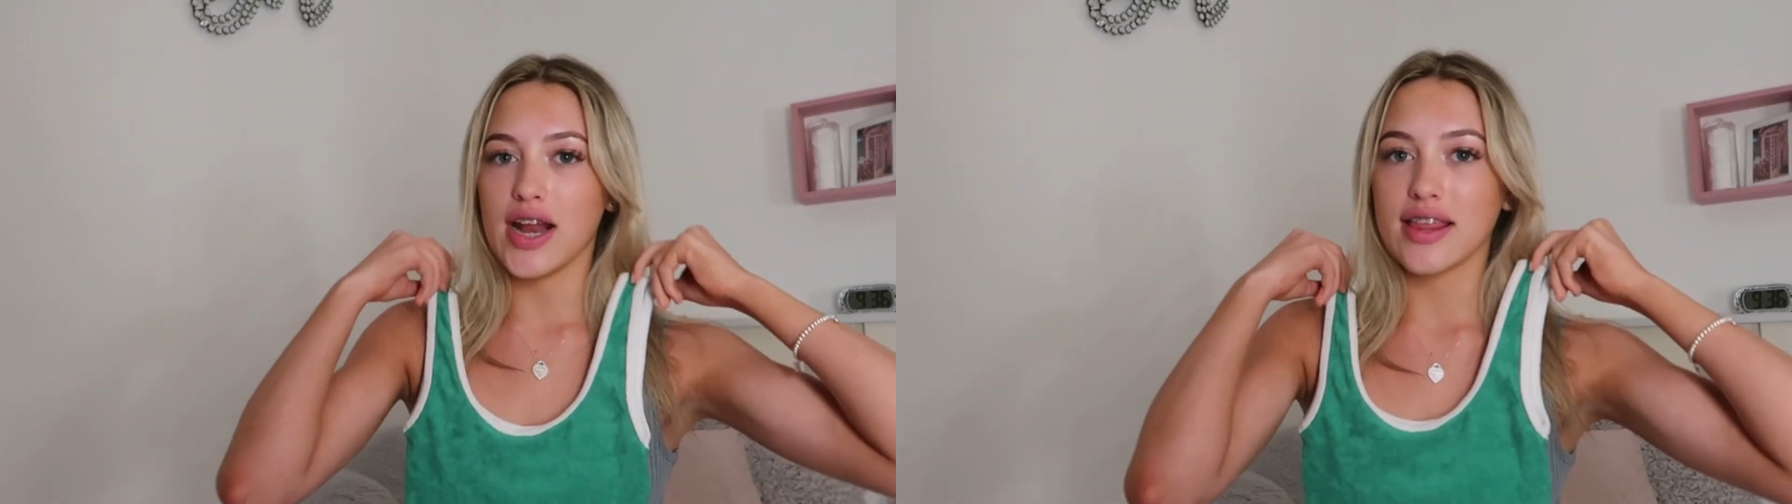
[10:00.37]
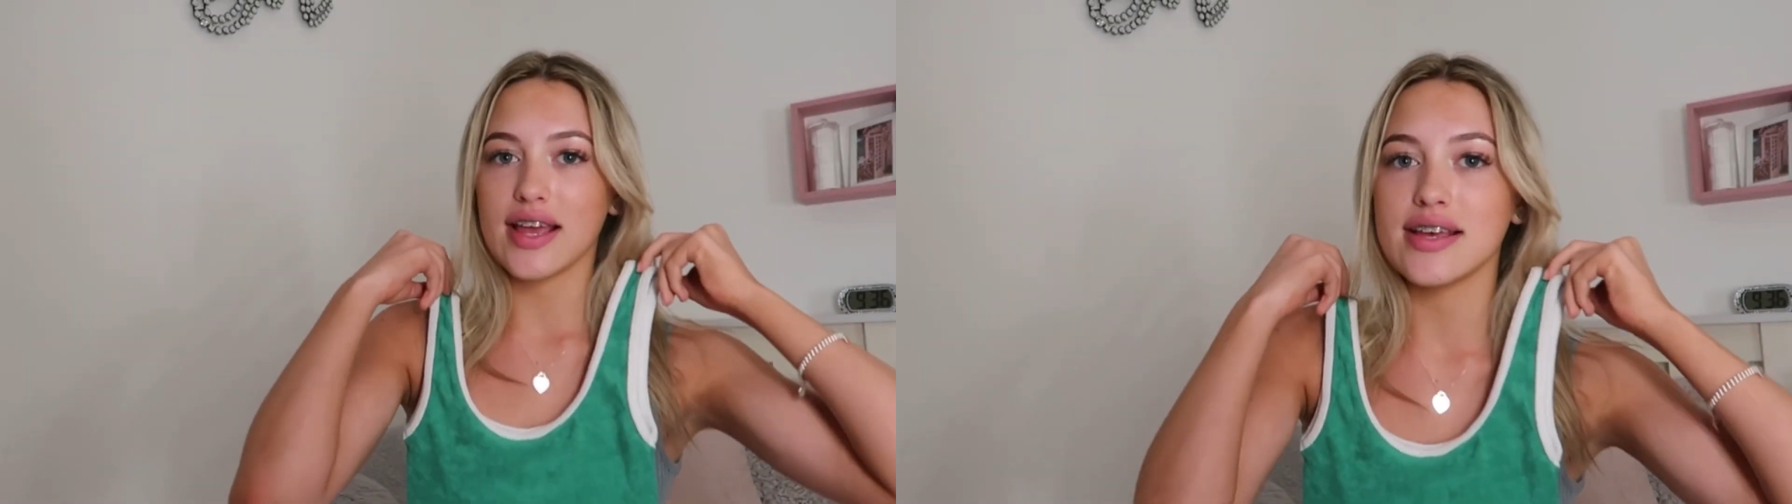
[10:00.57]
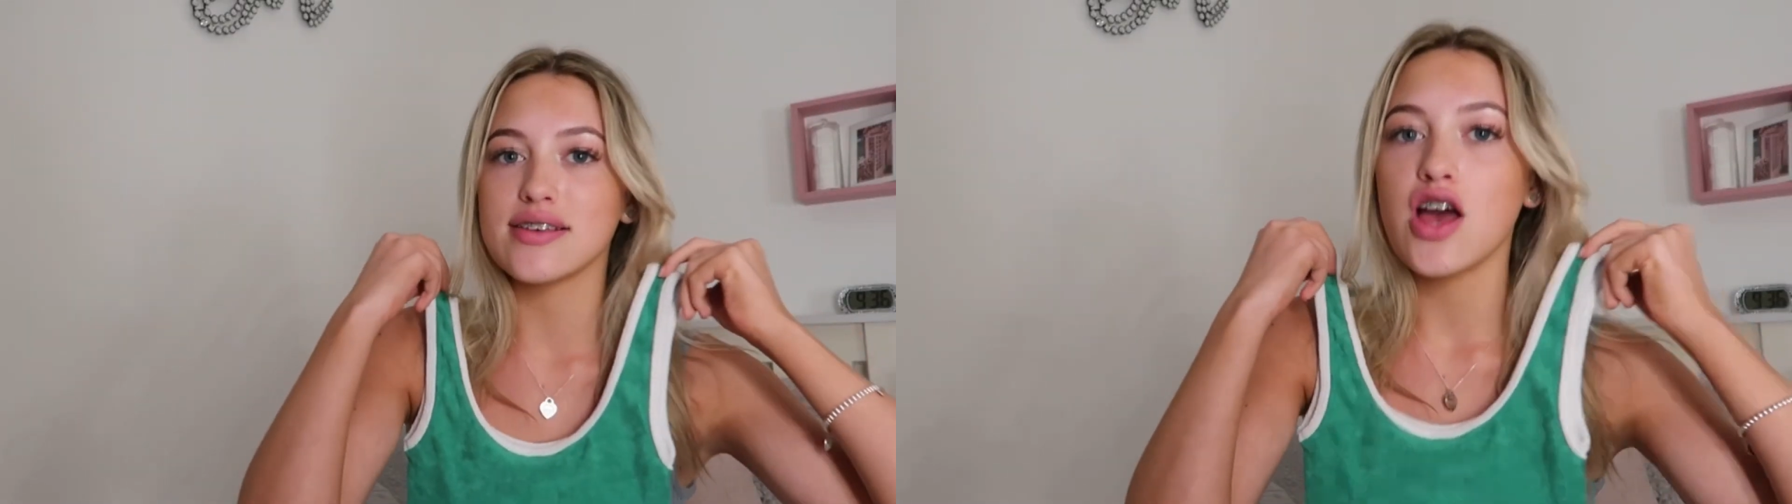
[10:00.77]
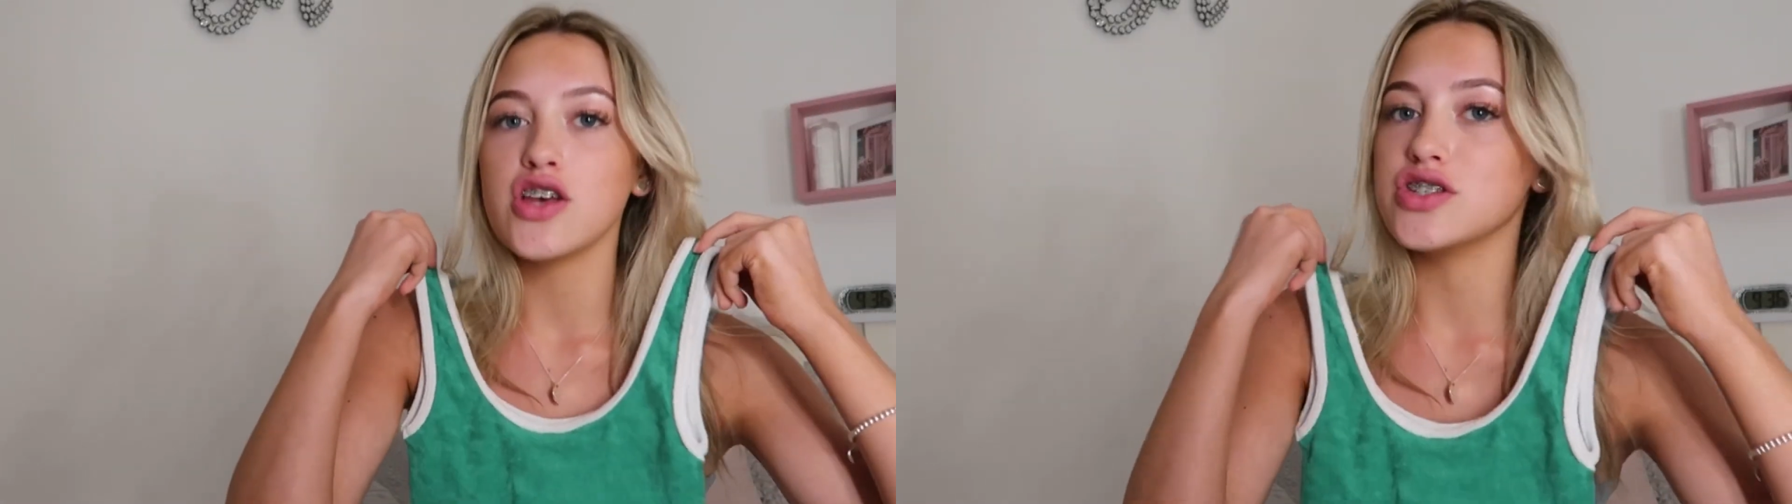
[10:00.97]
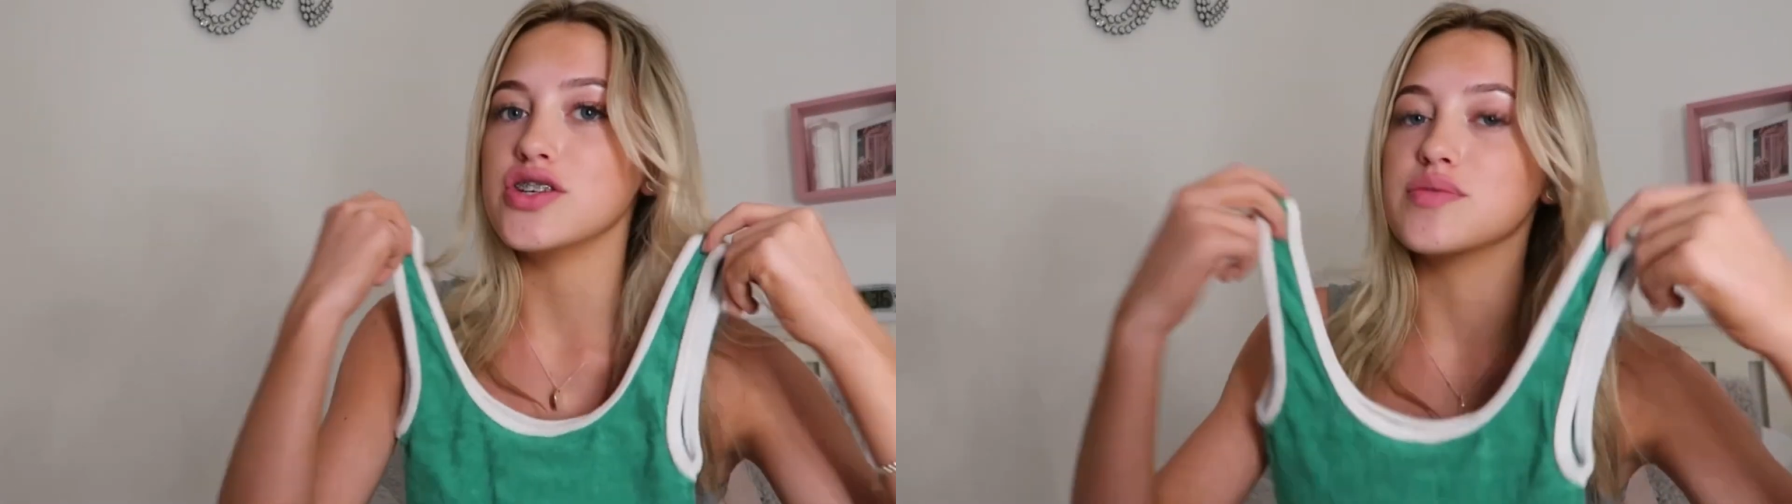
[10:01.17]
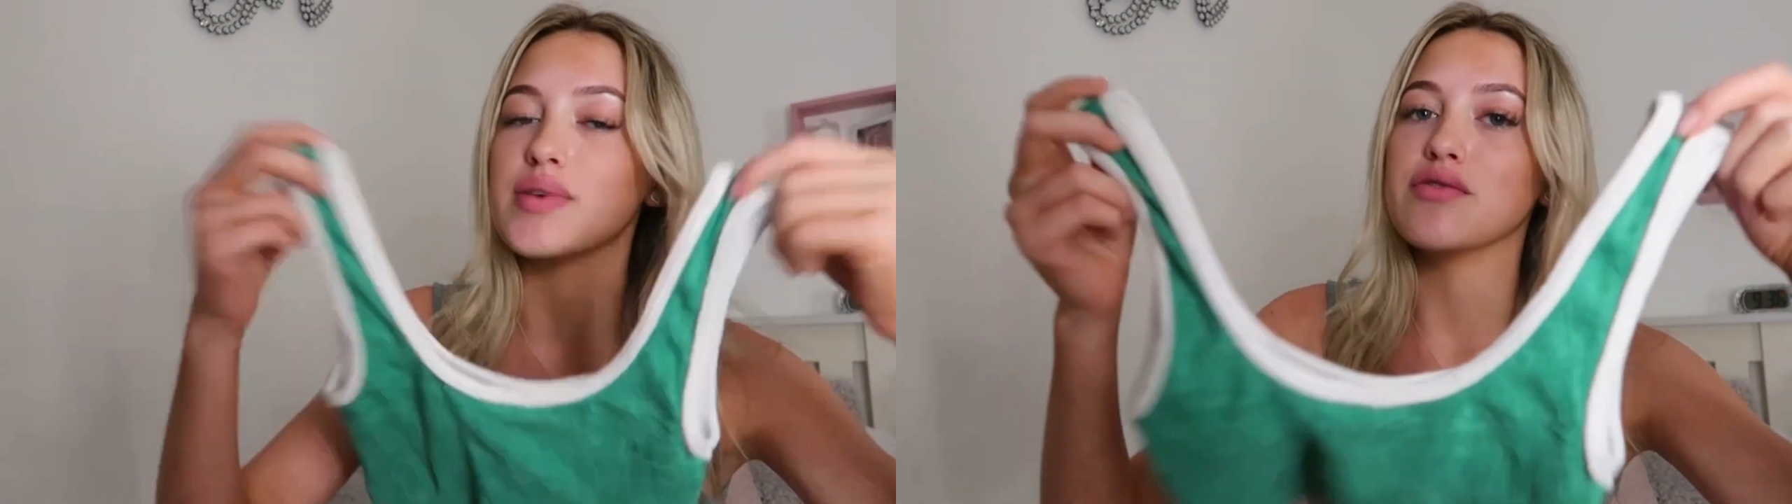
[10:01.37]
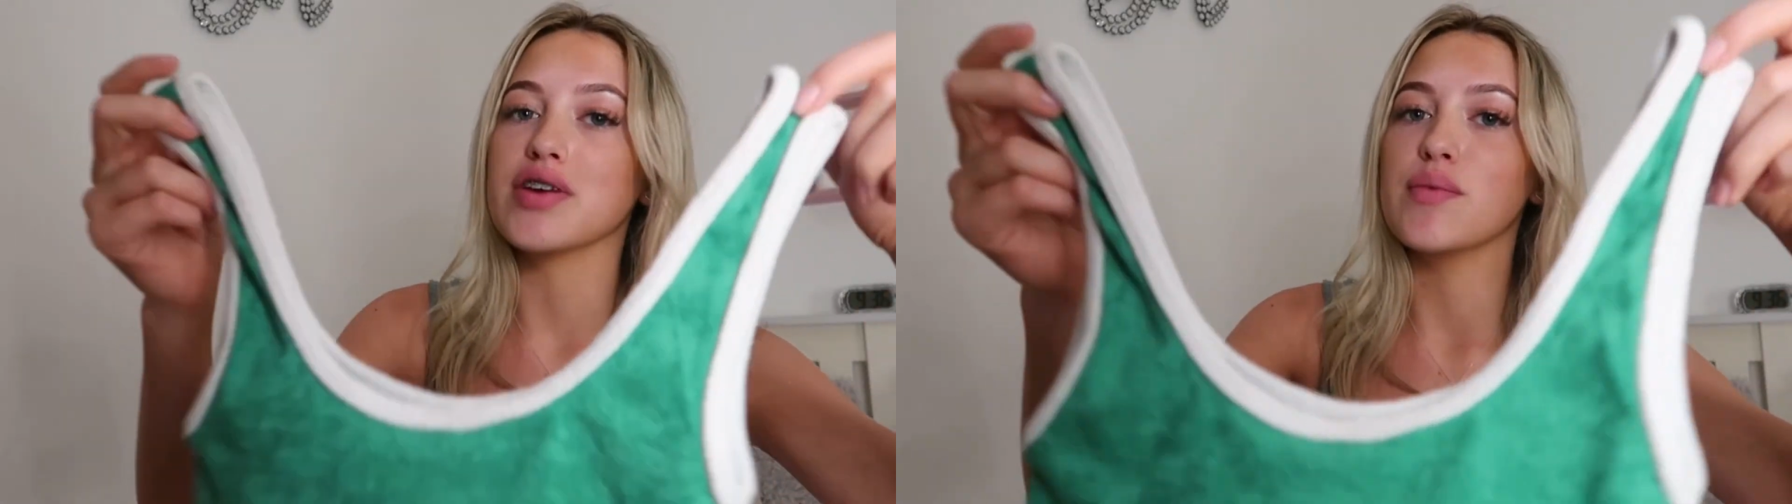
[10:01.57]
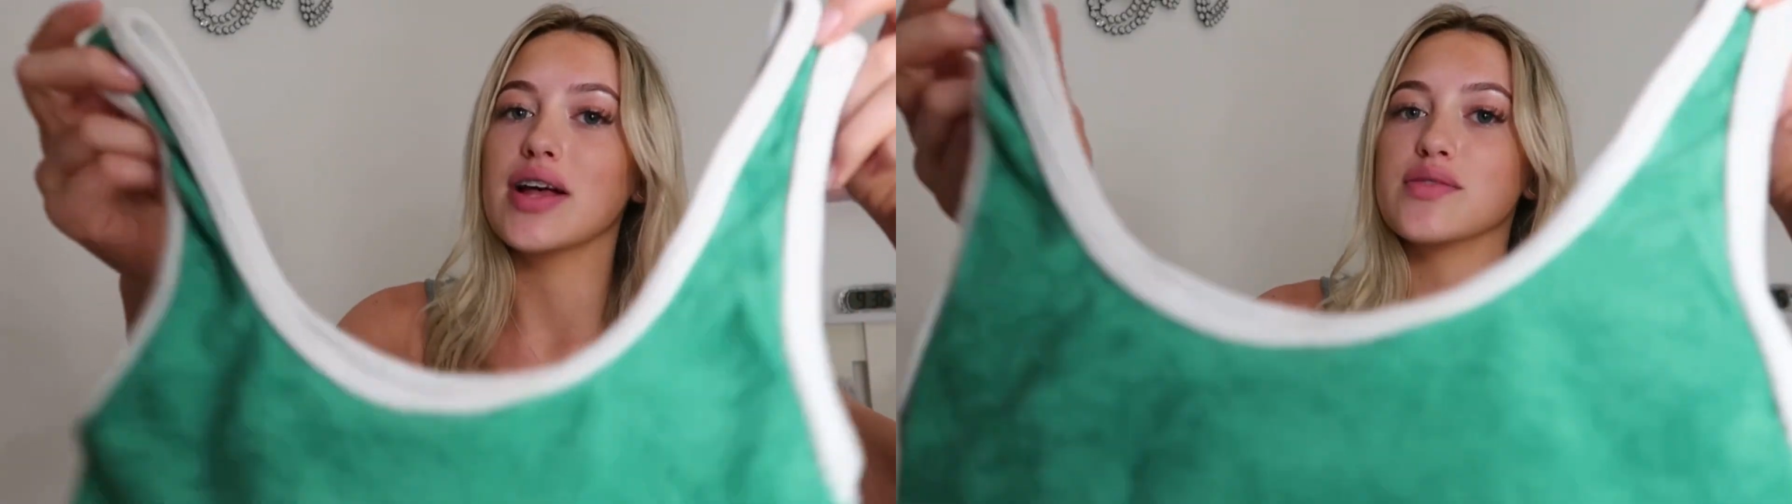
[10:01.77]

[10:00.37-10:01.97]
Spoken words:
I think it suits me really well as